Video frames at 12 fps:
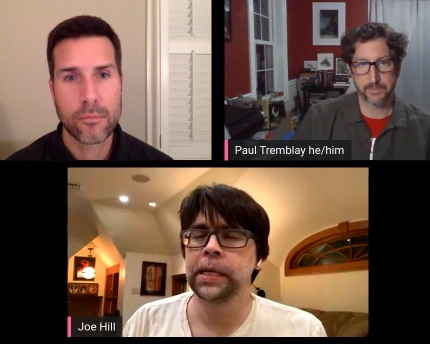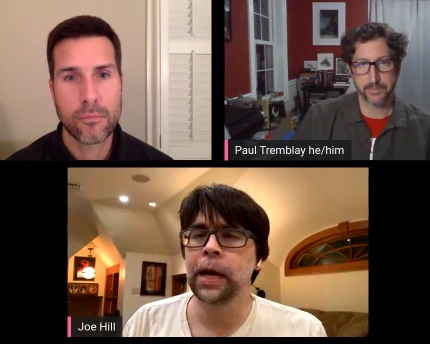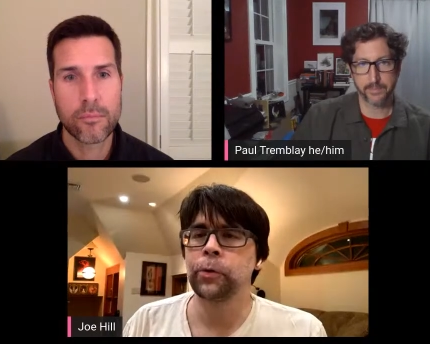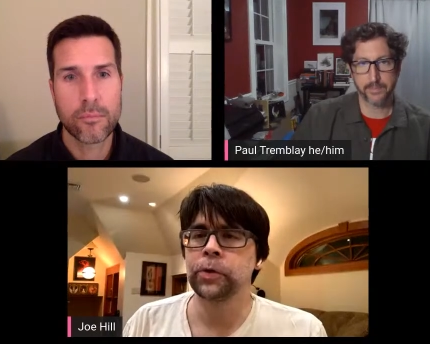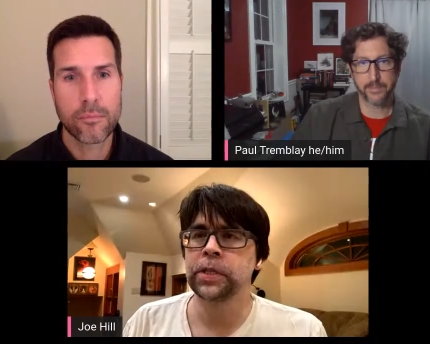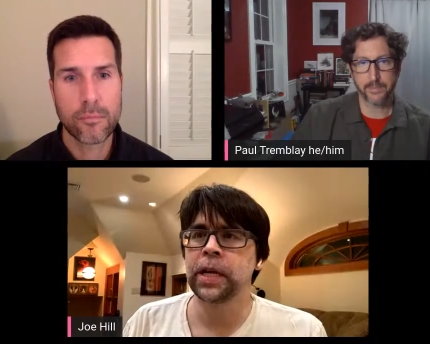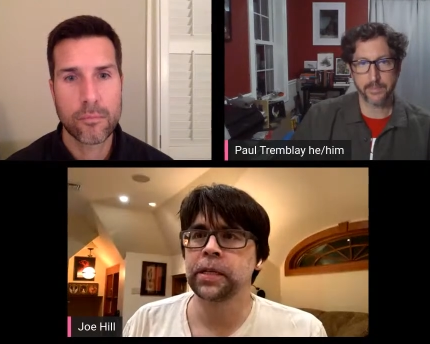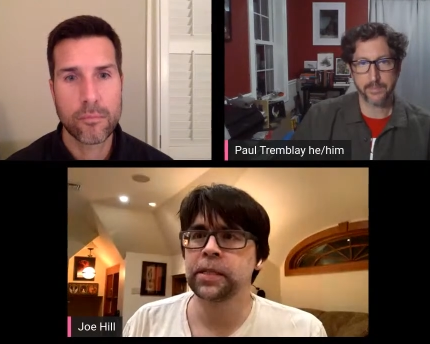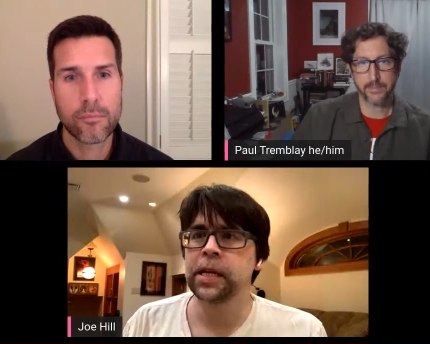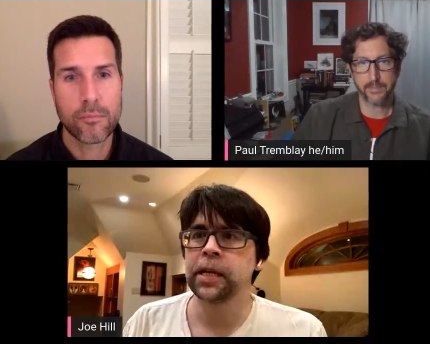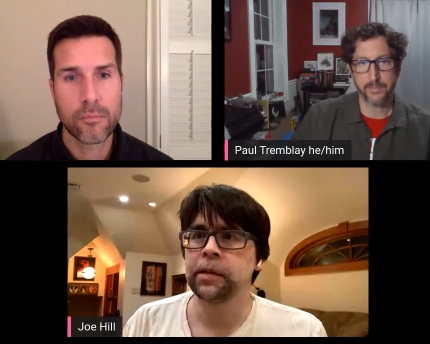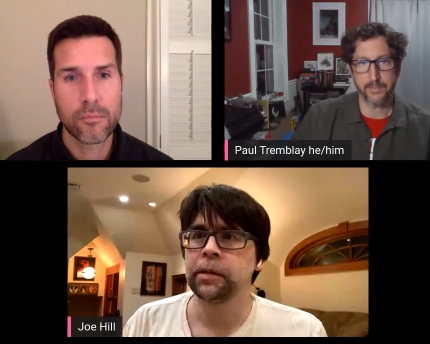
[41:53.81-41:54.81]
Speaker 1: when doubt
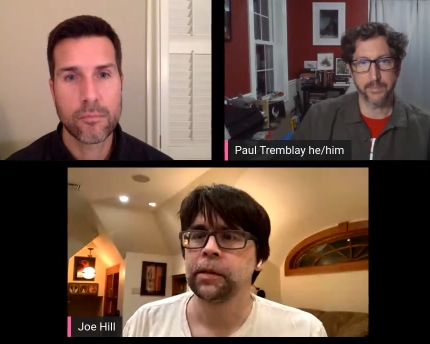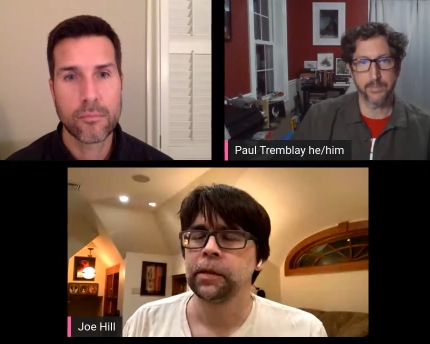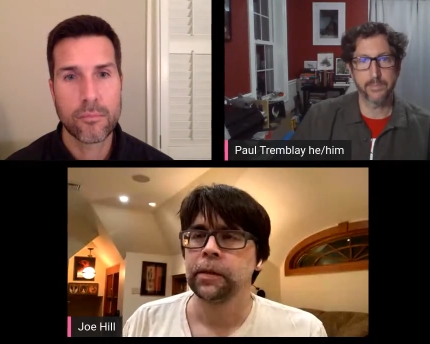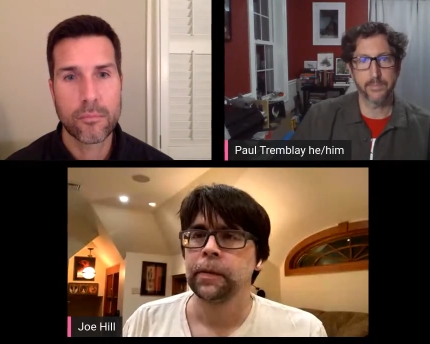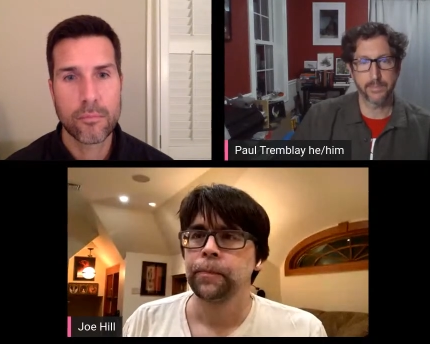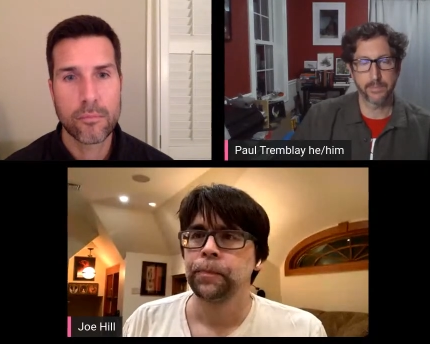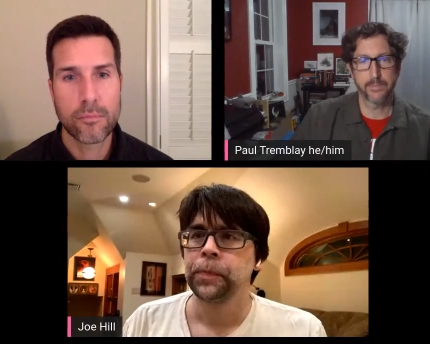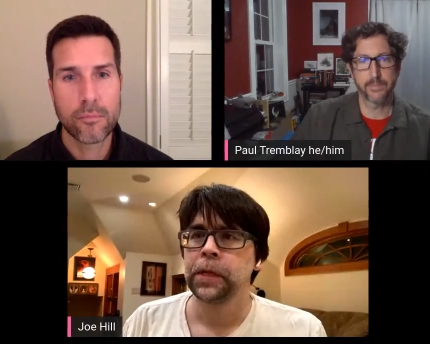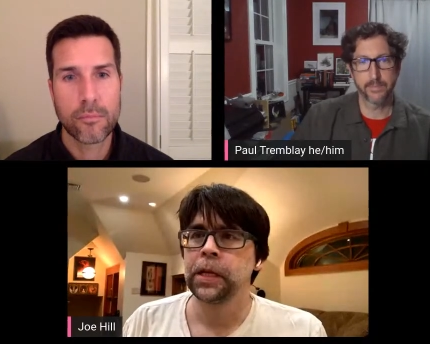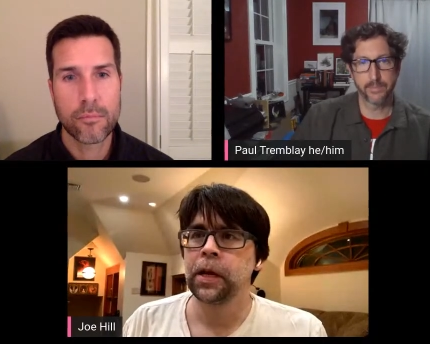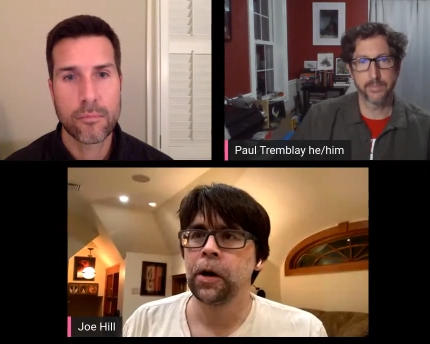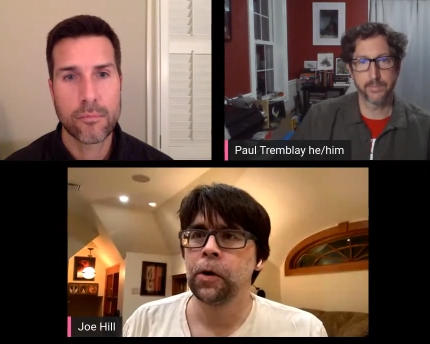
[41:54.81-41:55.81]
sets in
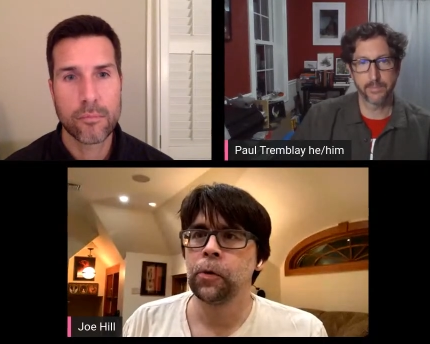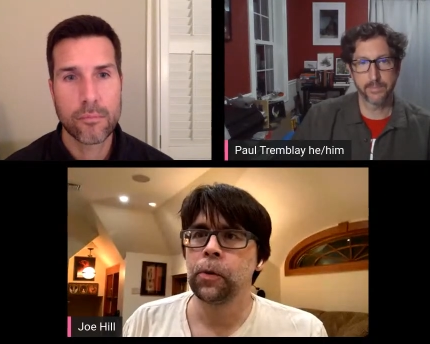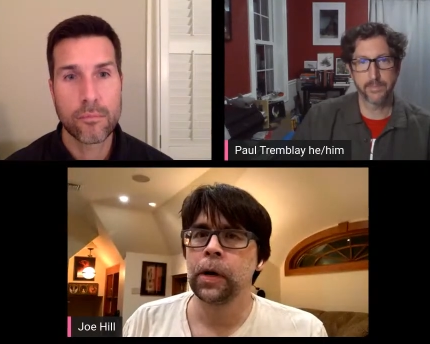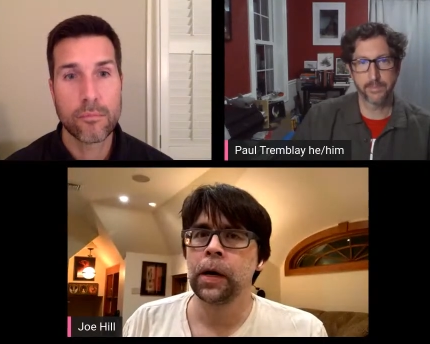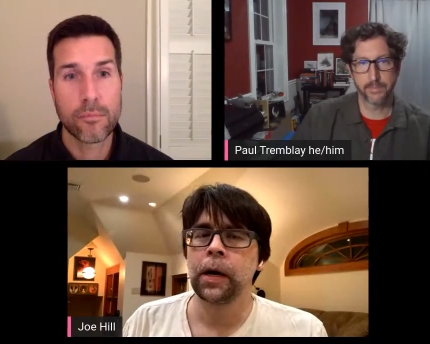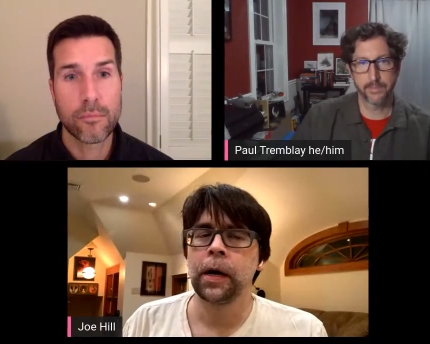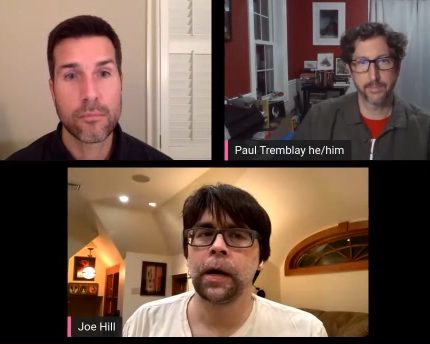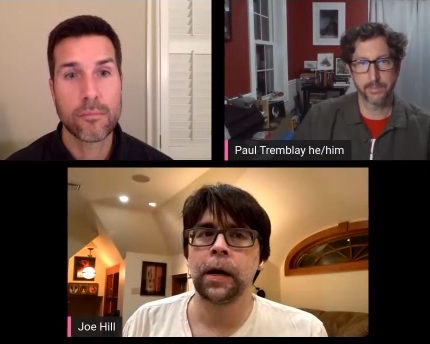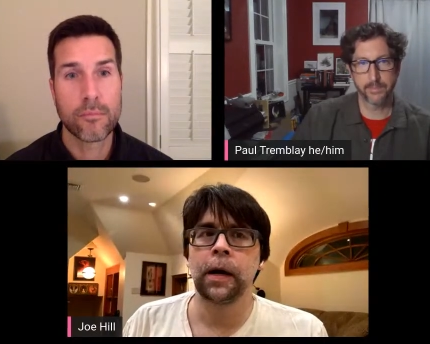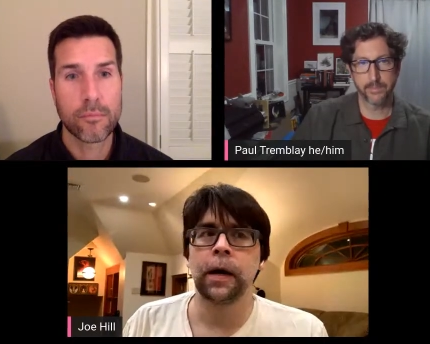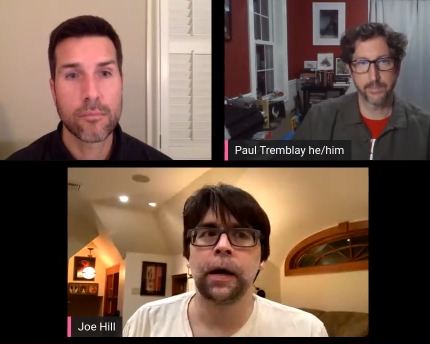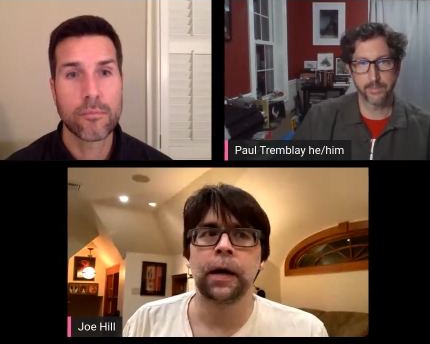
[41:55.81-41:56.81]
you know,
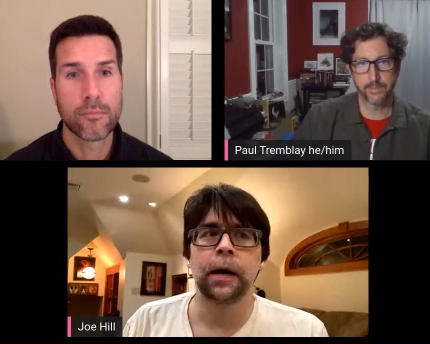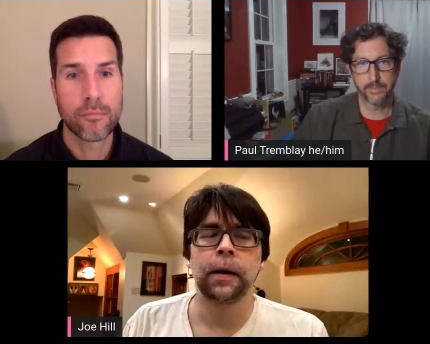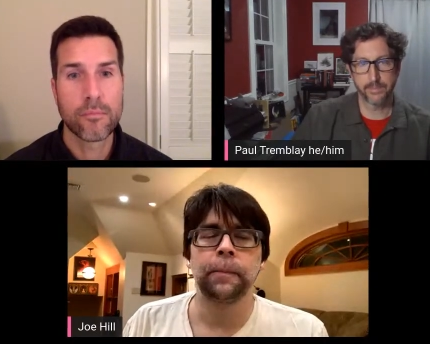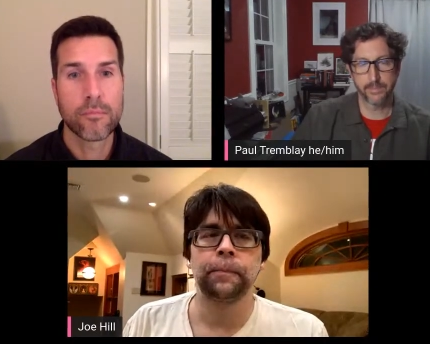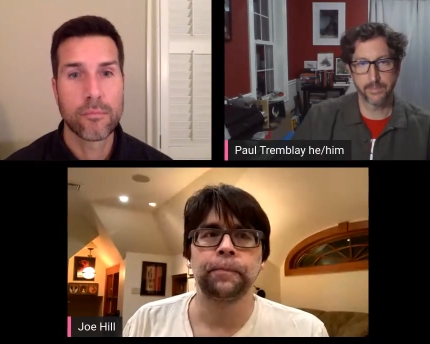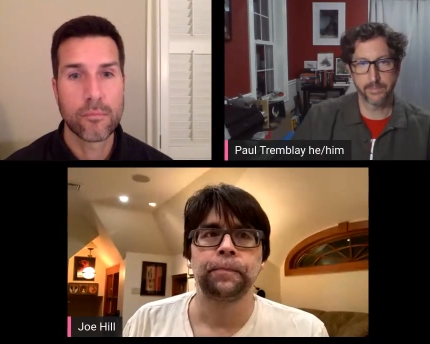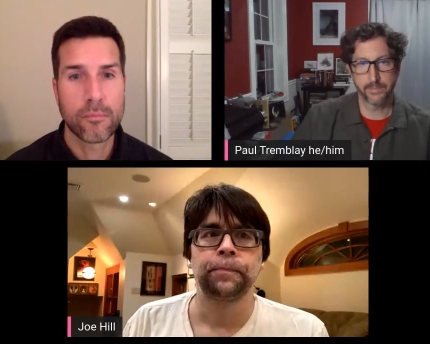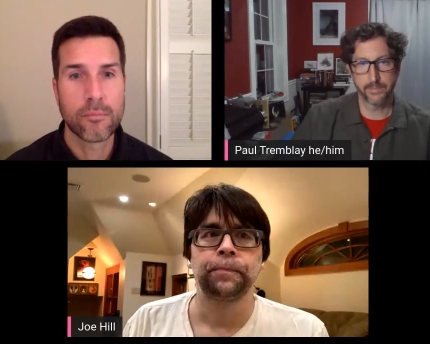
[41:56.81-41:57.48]
um,